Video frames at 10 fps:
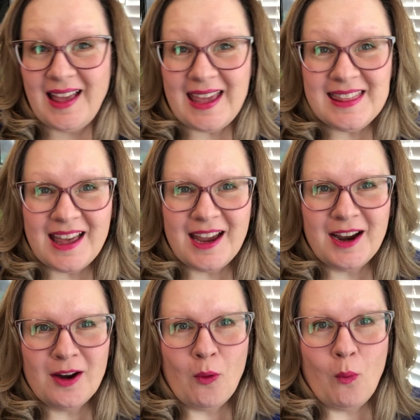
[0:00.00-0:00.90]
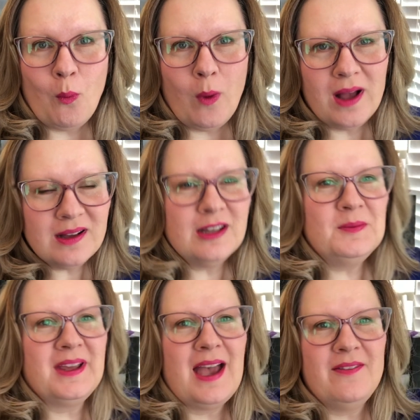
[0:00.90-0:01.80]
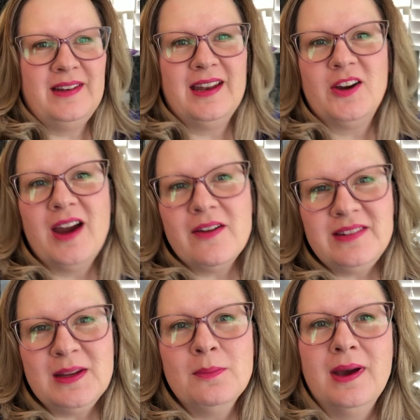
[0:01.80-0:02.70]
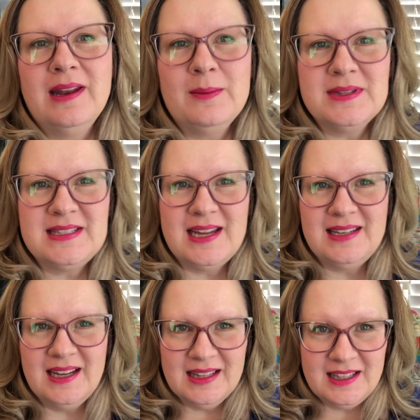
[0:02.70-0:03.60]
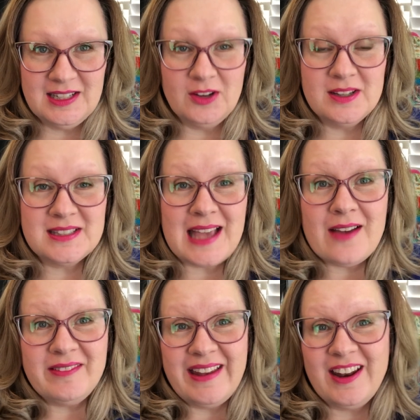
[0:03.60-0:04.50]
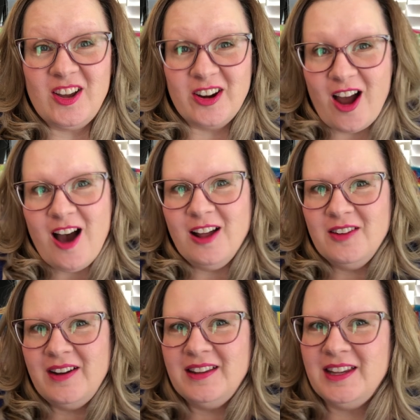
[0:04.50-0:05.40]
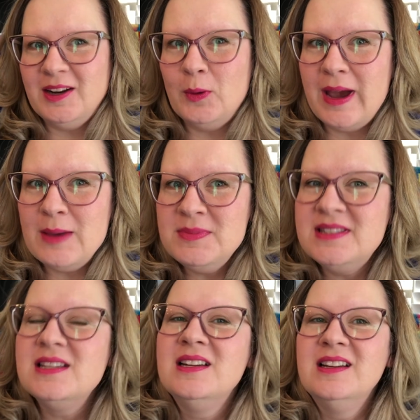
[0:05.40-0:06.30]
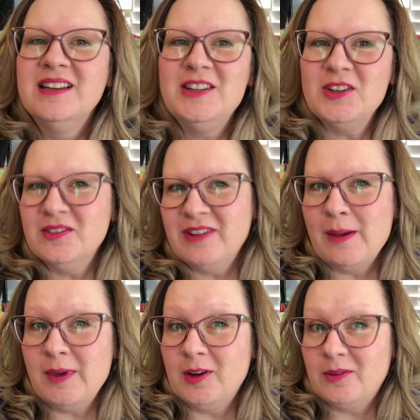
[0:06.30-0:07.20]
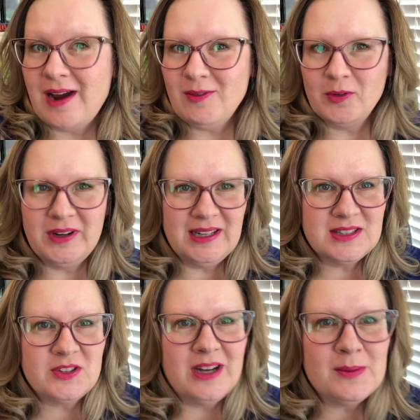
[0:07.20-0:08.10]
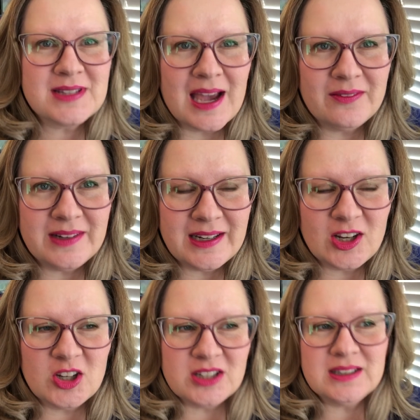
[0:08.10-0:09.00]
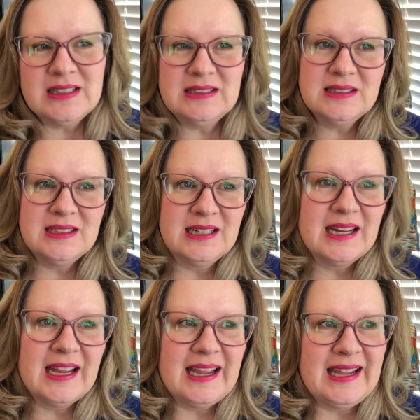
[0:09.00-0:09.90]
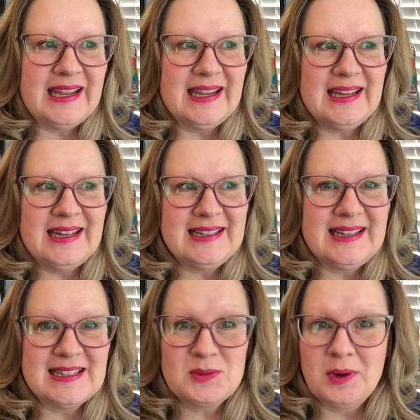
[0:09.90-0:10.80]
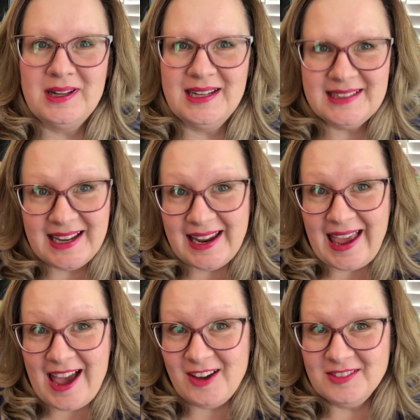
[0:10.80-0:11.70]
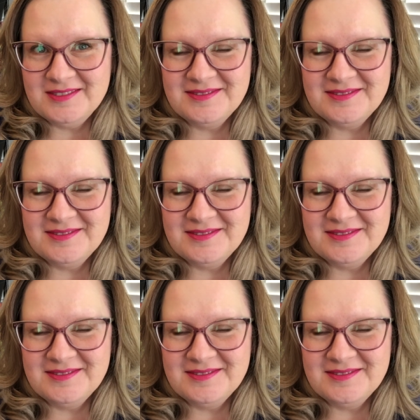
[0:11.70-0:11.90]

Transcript: Hey there, welcome to Caffeinated Crafting. My name is Daniela, known as Caffeinated Gert all around the interwebs. You can find me on Ravelry and Instagram as Caffeinated Gert, and that's where I like to hang out.